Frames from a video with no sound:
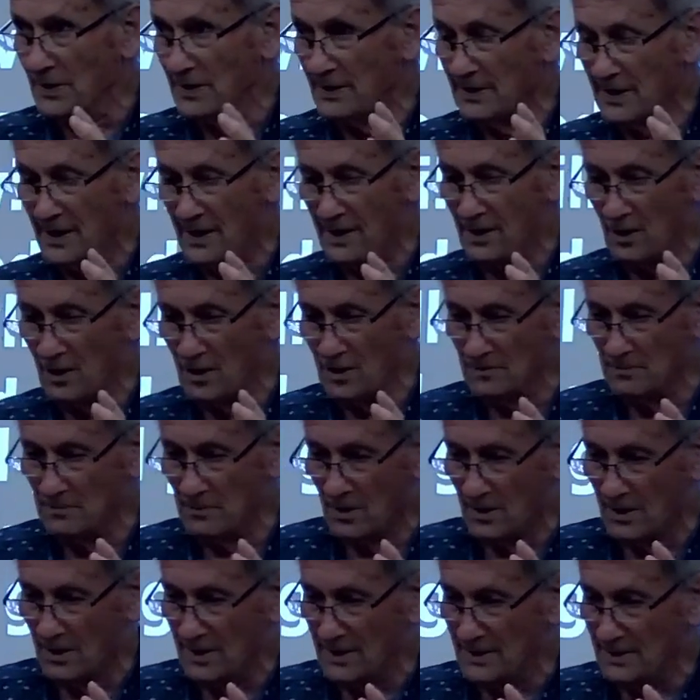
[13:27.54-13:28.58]

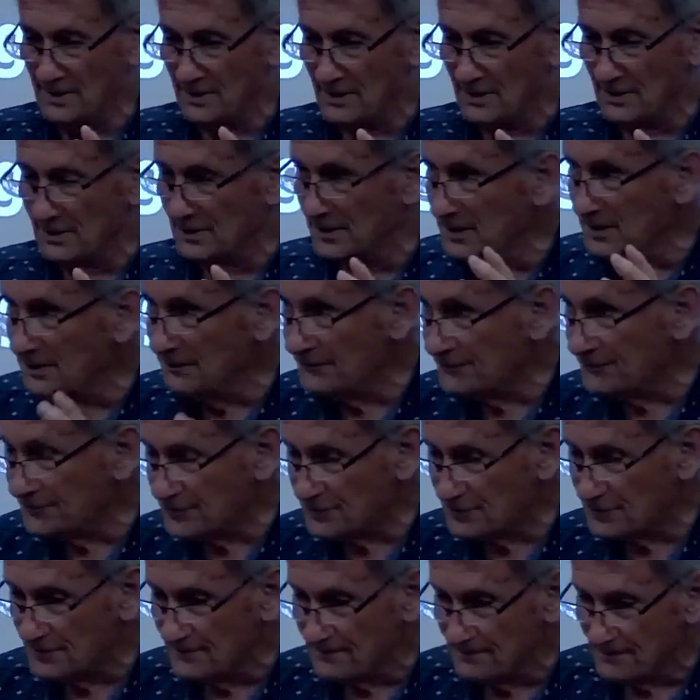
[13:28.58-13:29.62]
Naomi
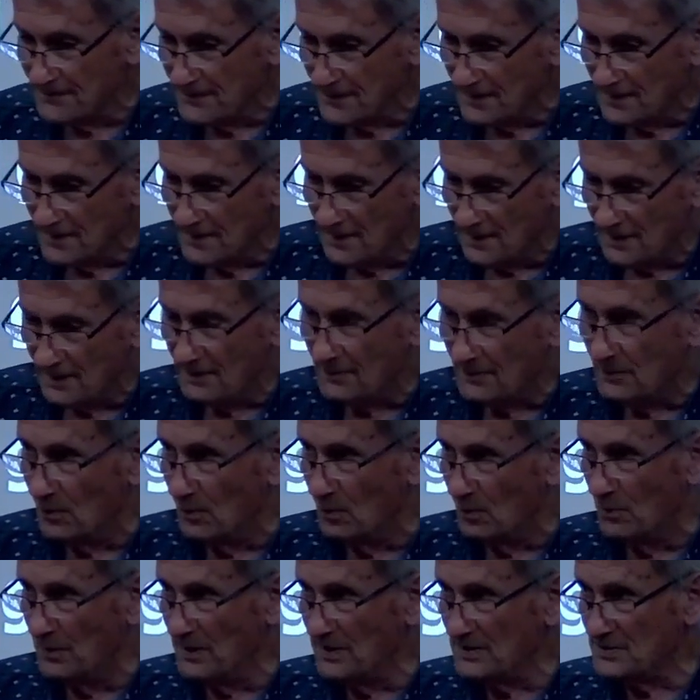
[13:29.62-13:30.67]
lives or
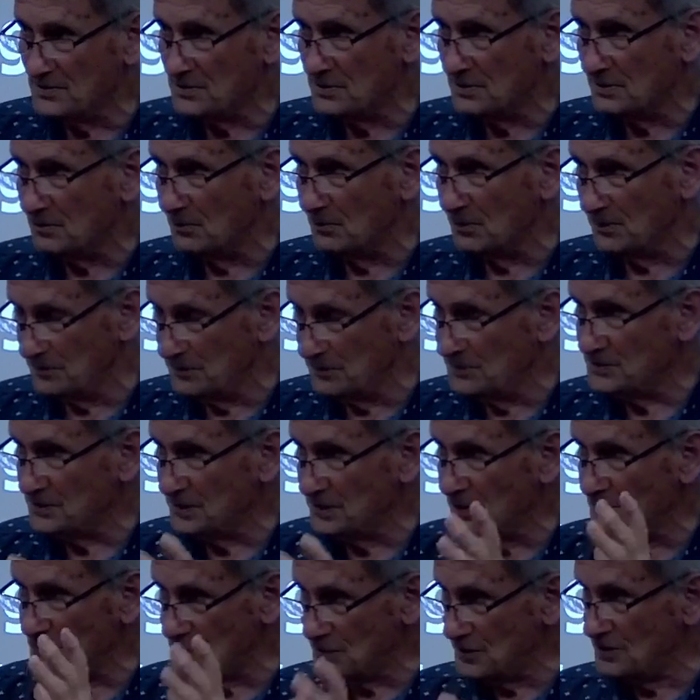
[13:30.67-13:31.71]
where
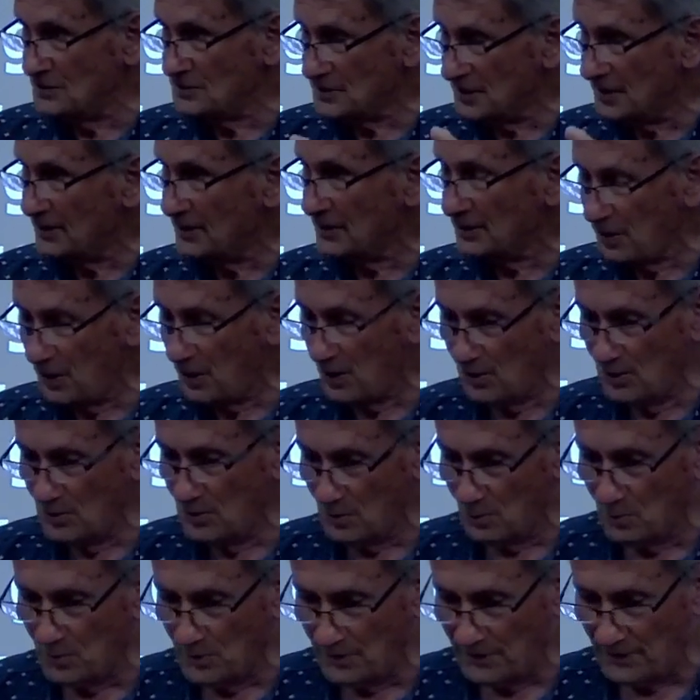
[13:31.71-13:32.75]
she's going to go
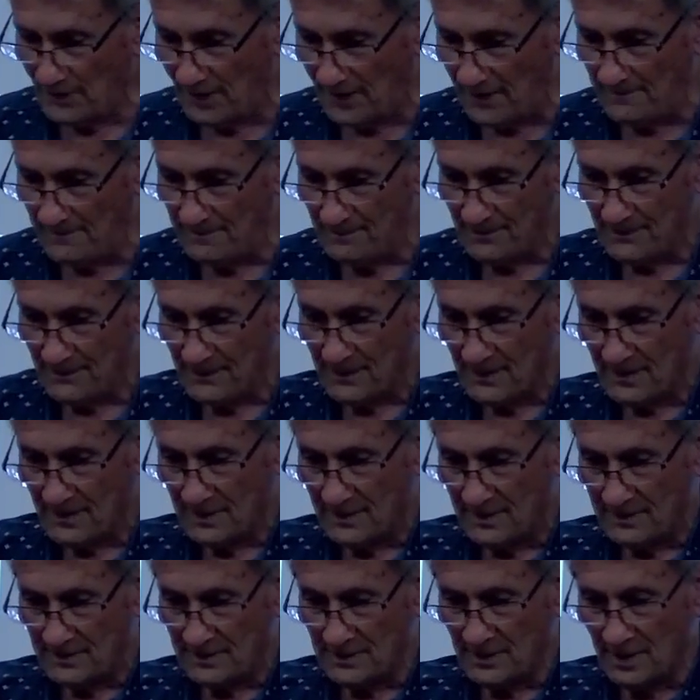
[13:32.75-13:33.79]
with her.
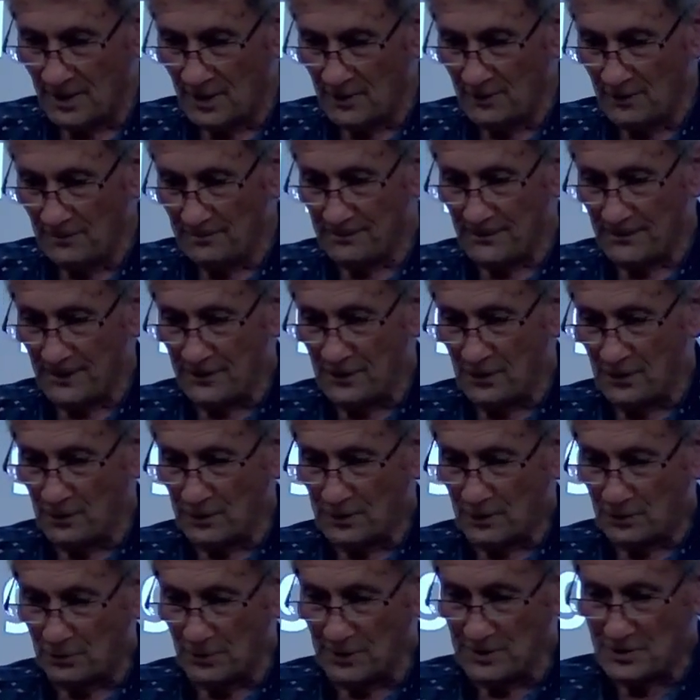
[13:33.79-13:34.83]
You know, there are
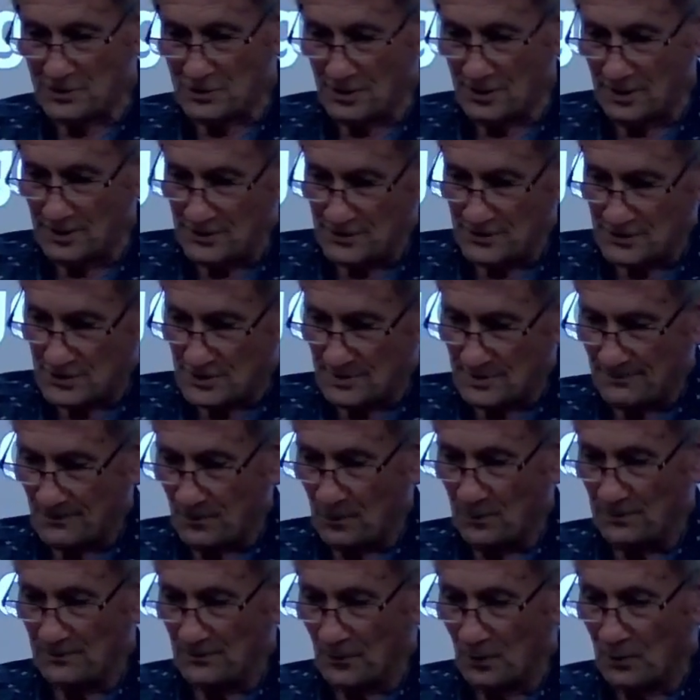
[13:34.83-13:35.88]
Christians
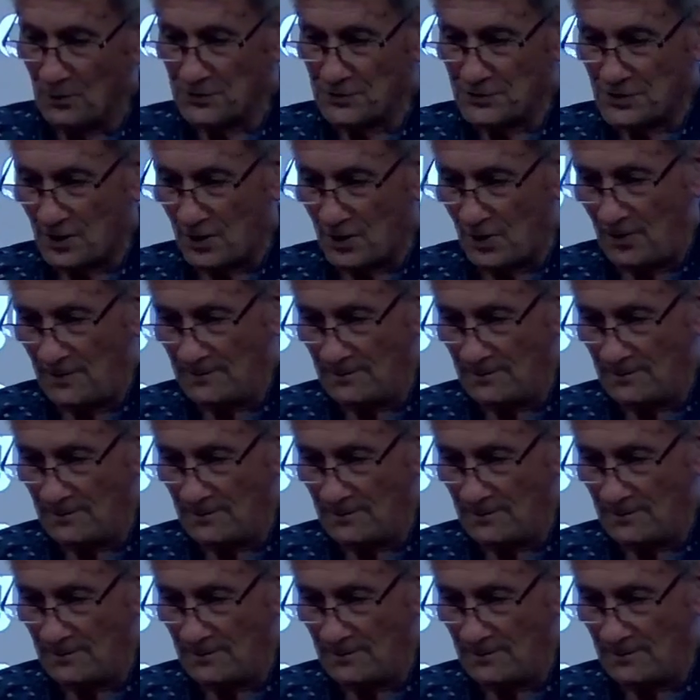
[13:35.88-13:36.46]
also